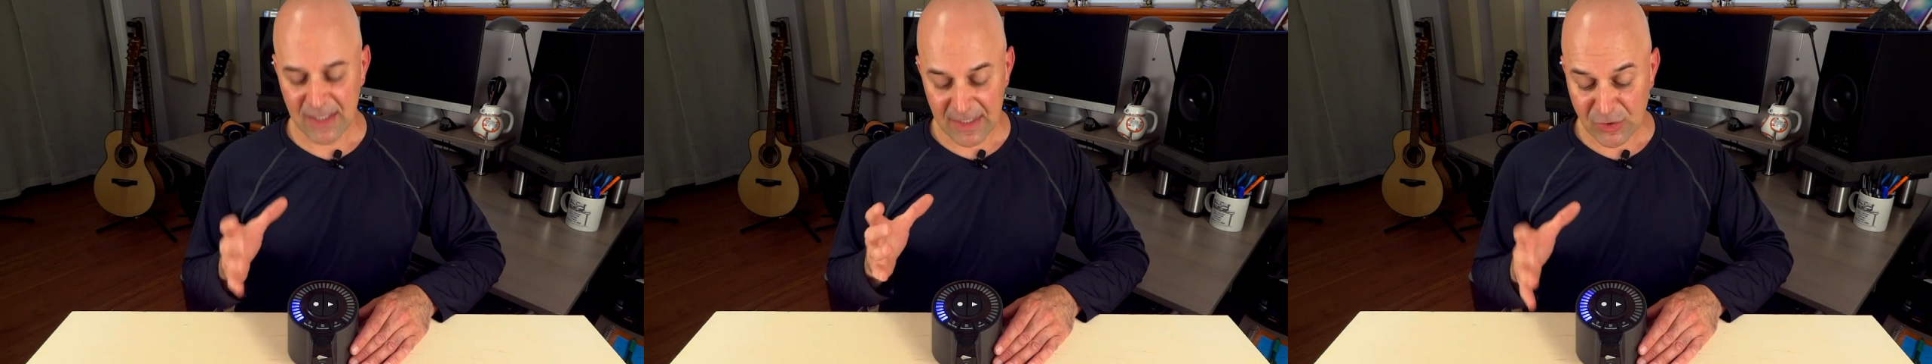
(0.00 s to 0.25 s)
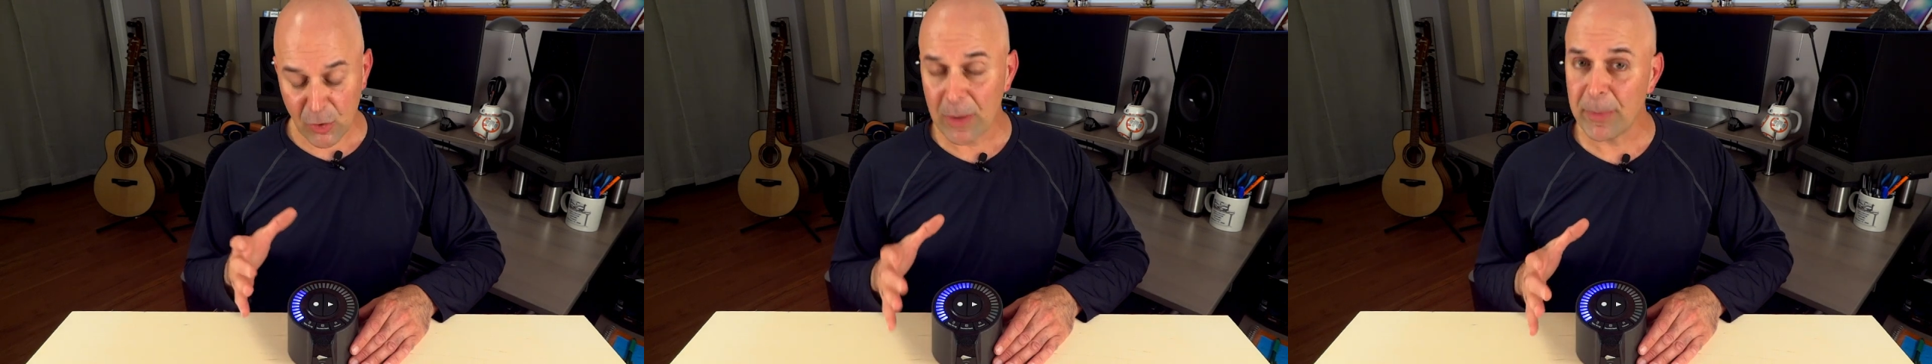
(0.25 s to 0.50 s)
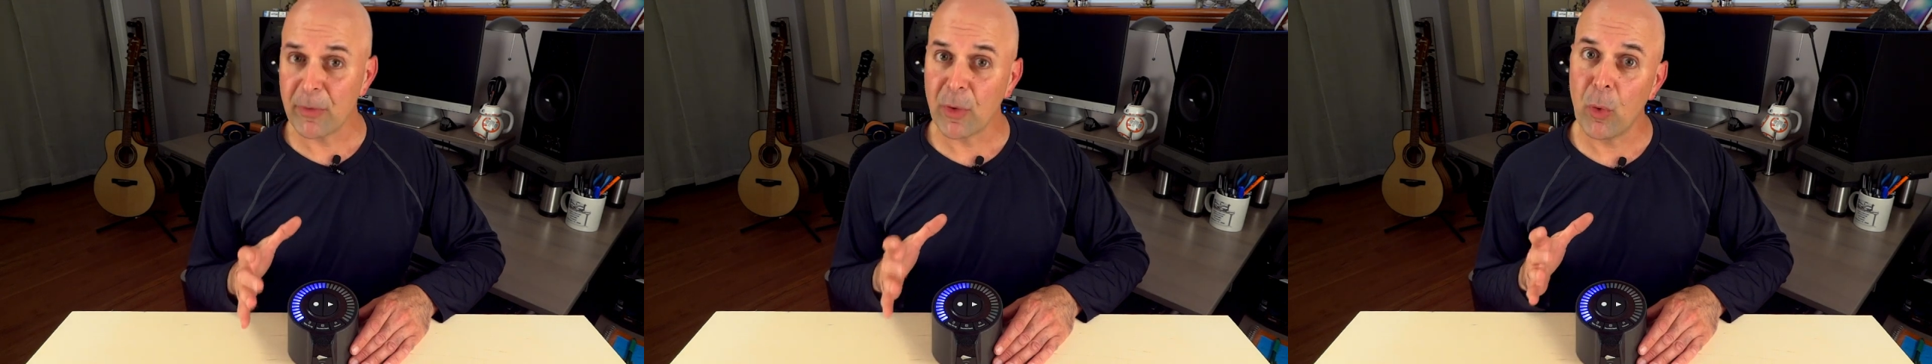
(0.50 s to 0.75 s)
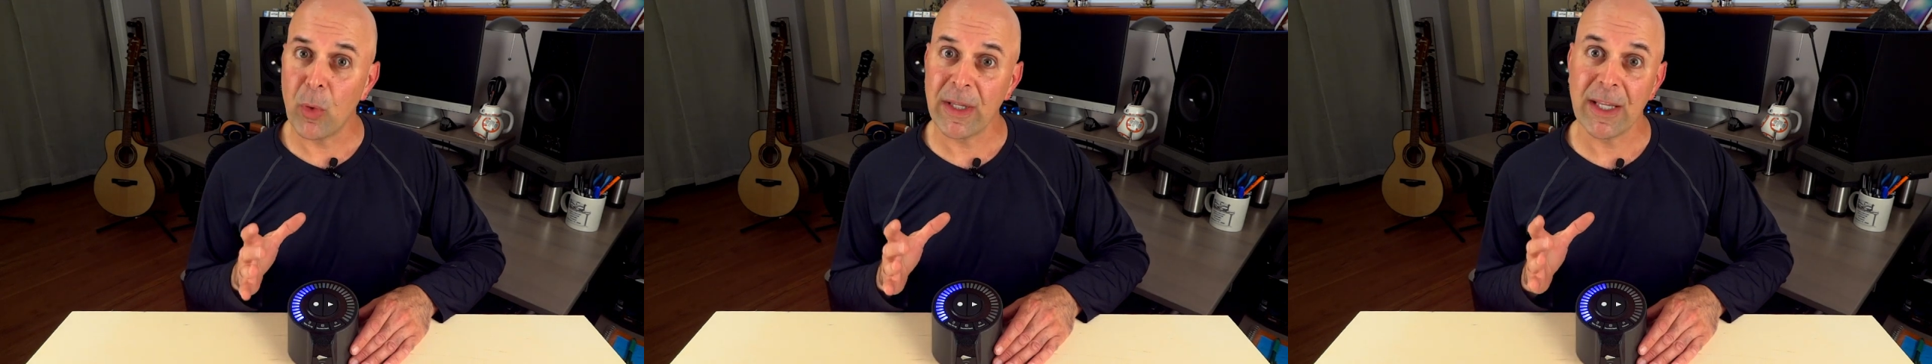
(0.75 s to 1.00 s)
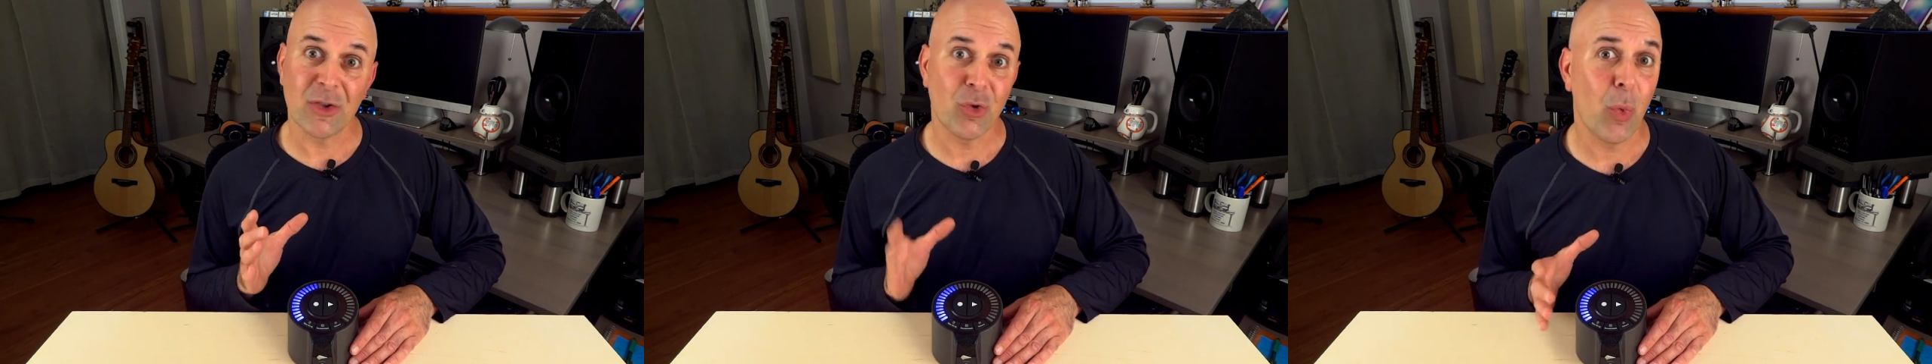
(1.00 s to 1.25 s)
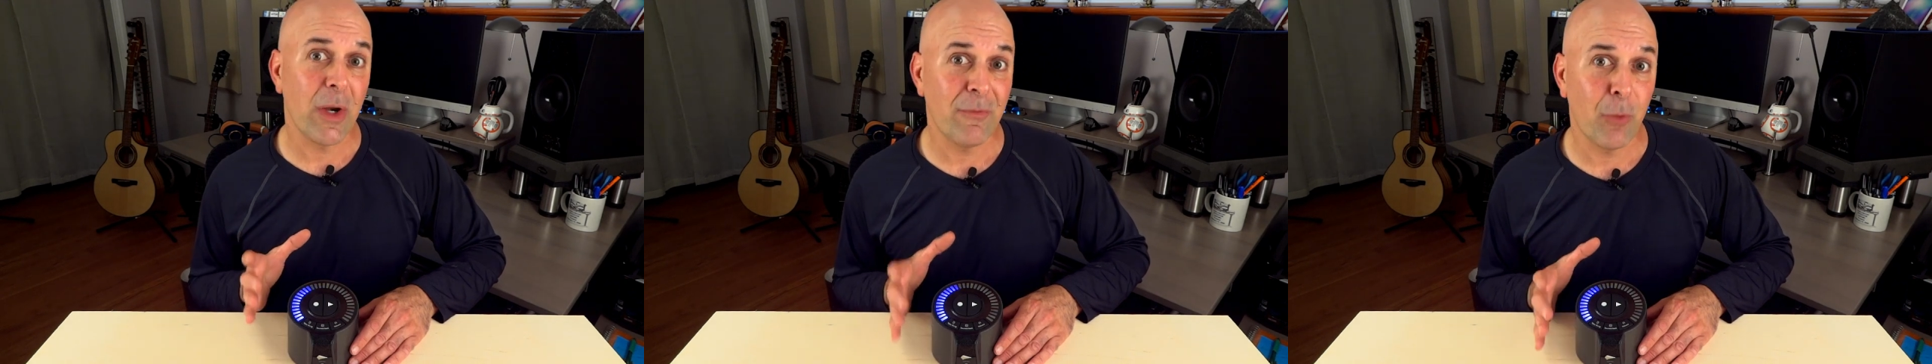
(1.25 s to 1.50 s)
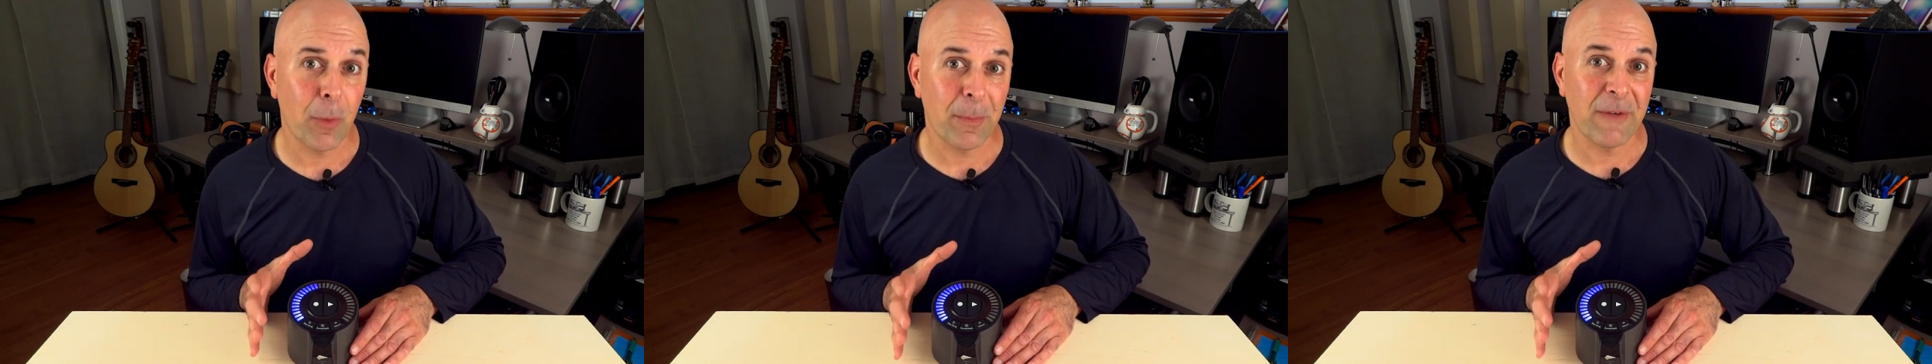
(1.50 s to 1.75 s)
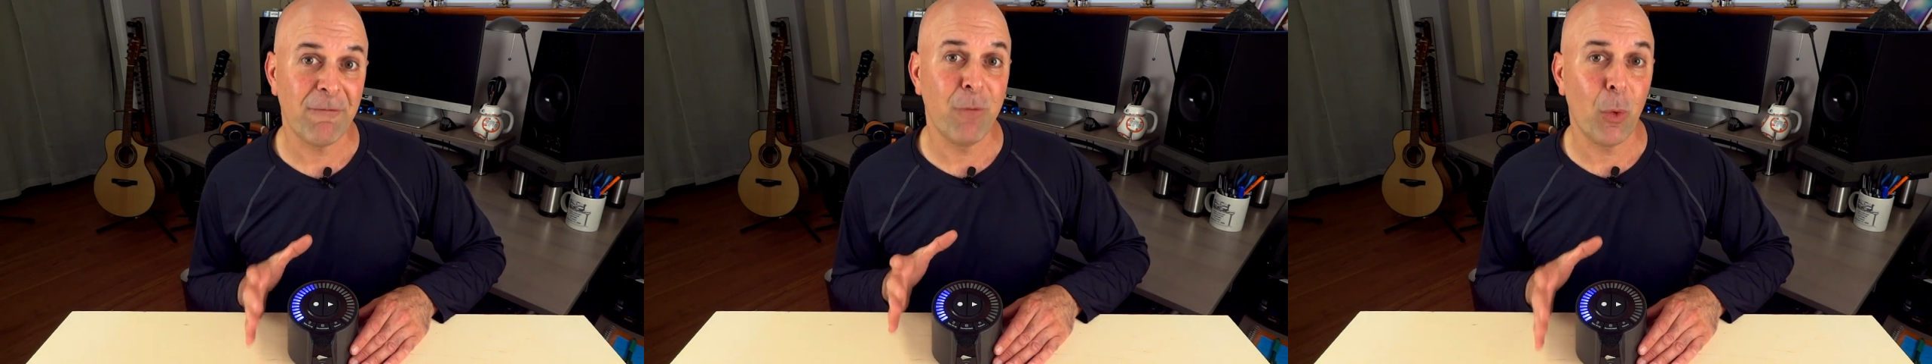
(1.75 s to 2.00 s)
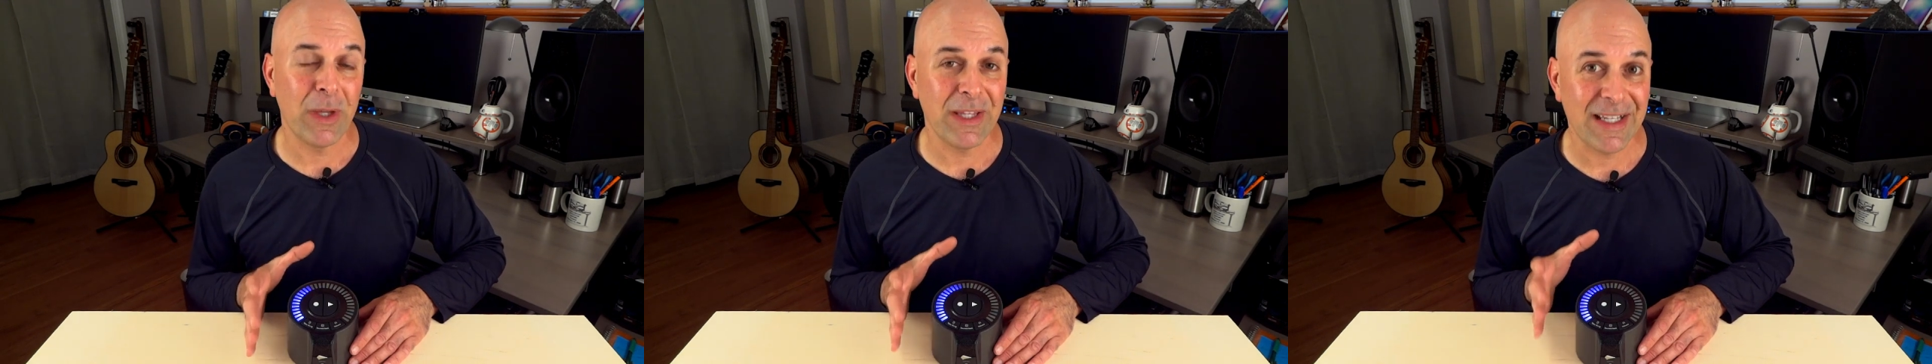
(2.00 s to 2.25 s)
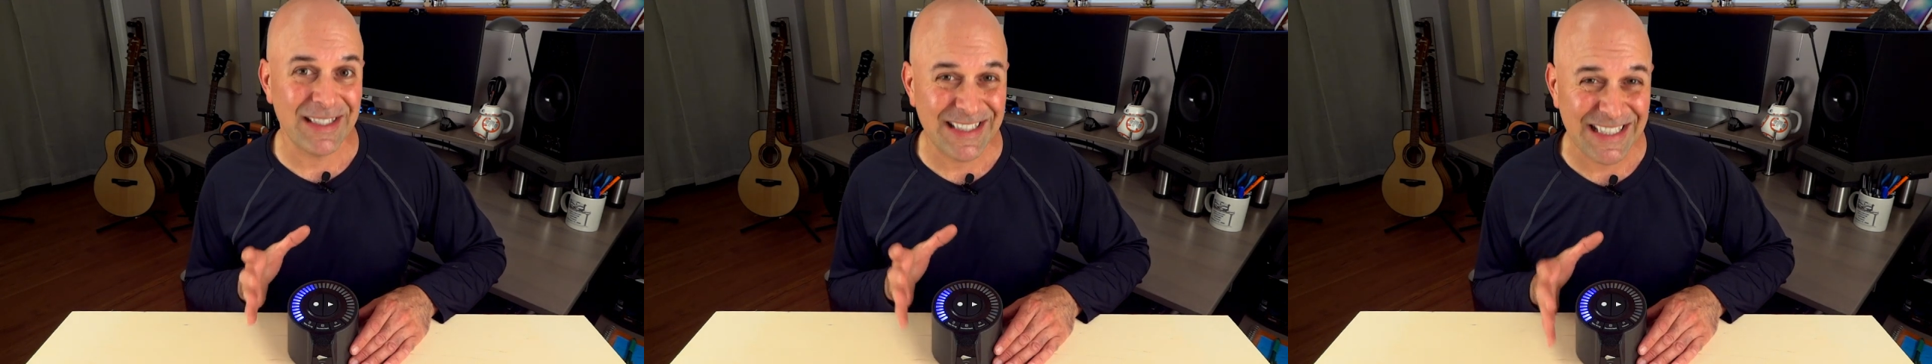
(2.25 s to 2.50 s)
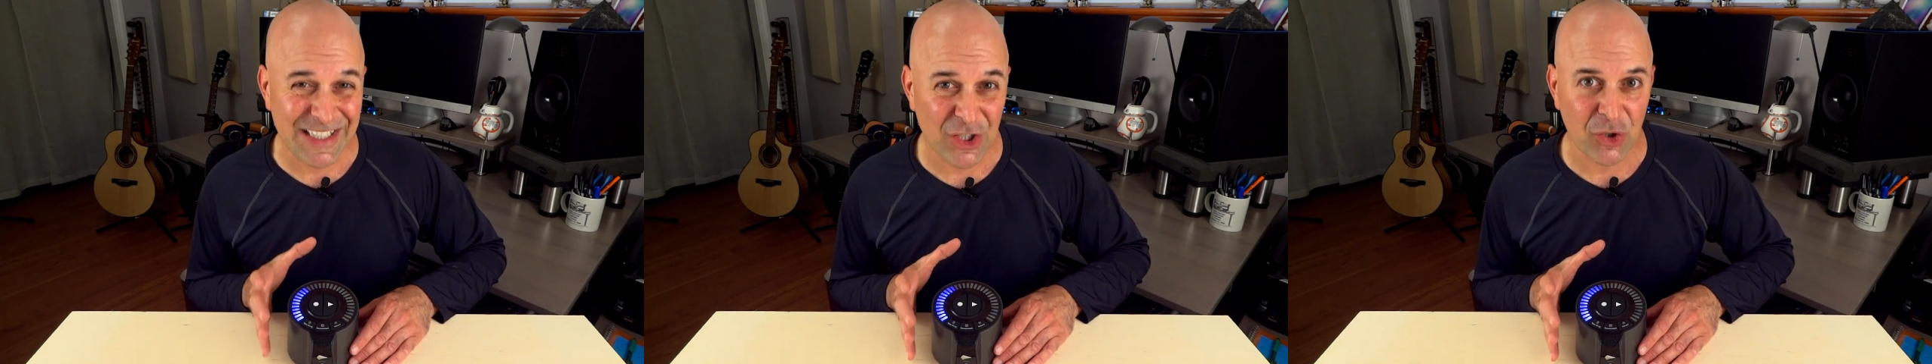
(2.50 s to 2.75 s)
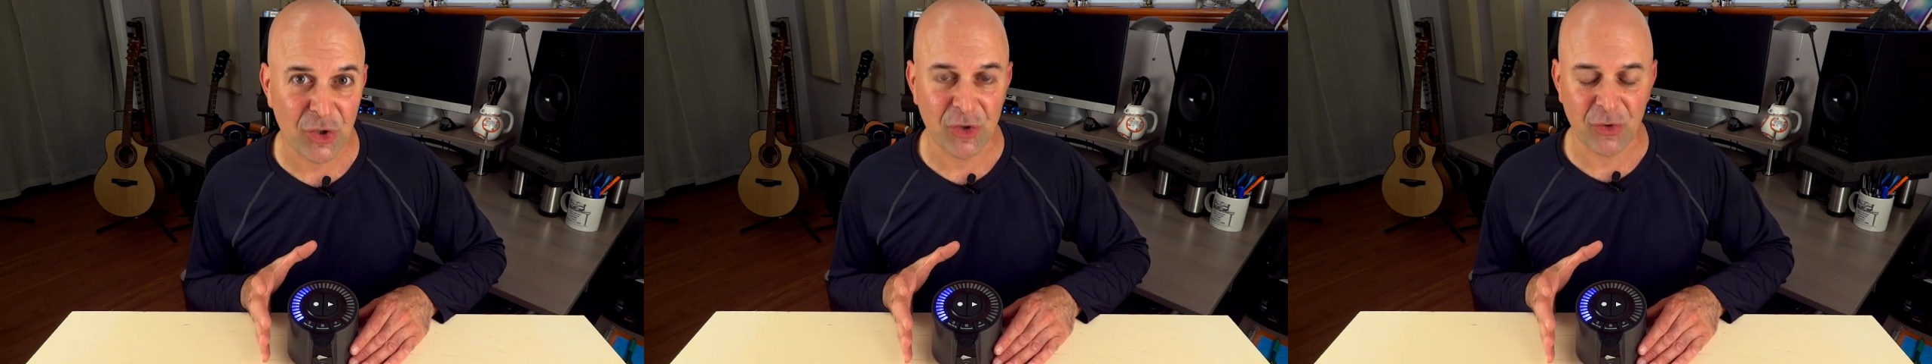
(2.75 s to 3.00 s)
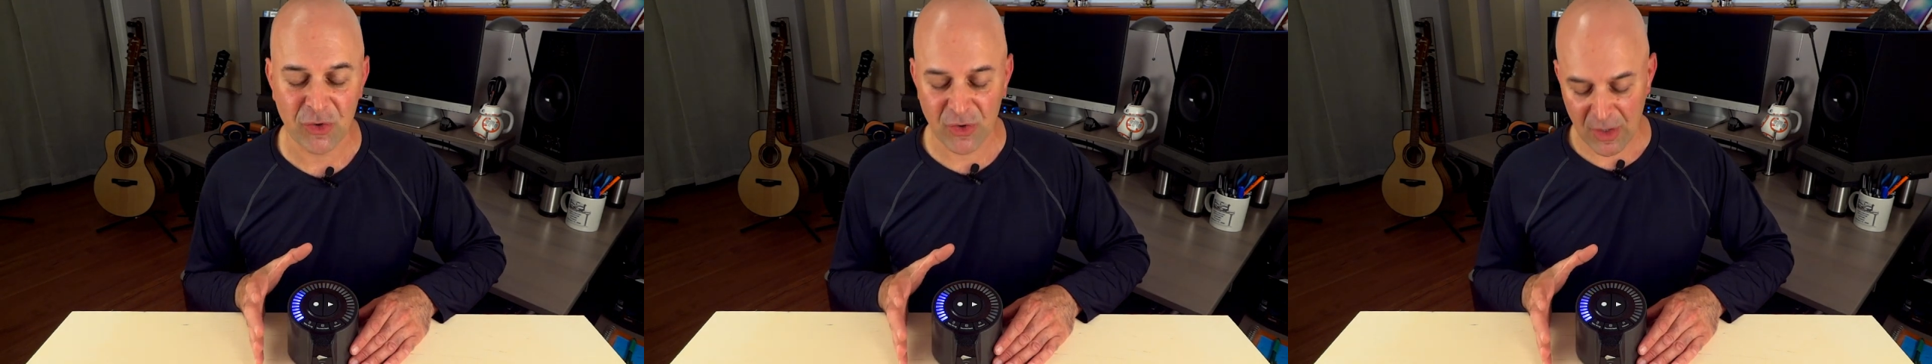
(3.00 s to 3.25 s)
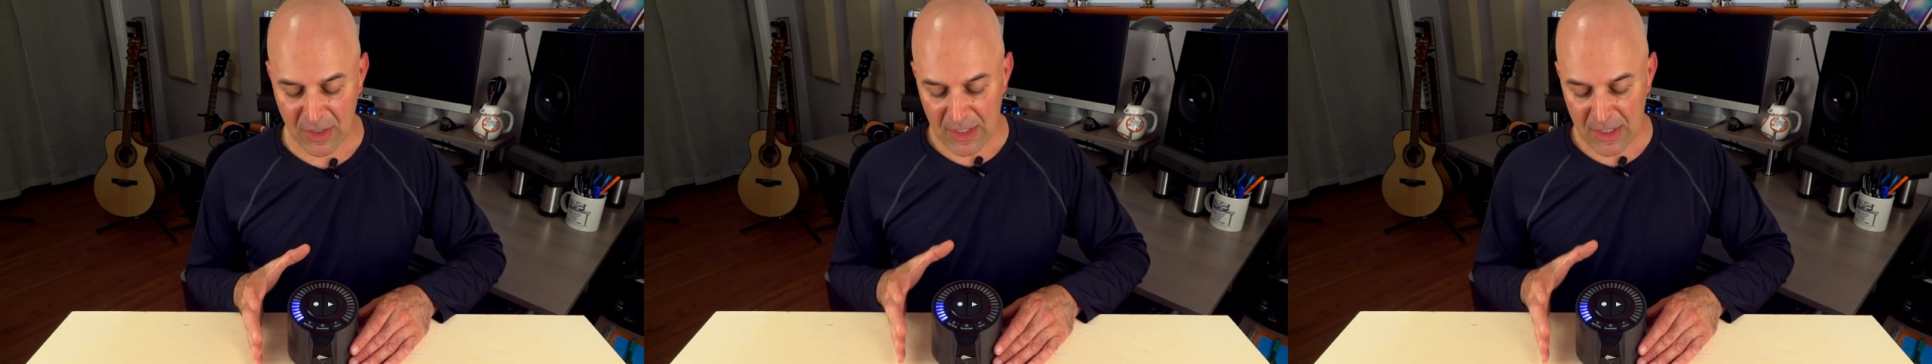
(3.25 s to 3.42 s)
it's going to be recording at 24-bit 48 kilohertz.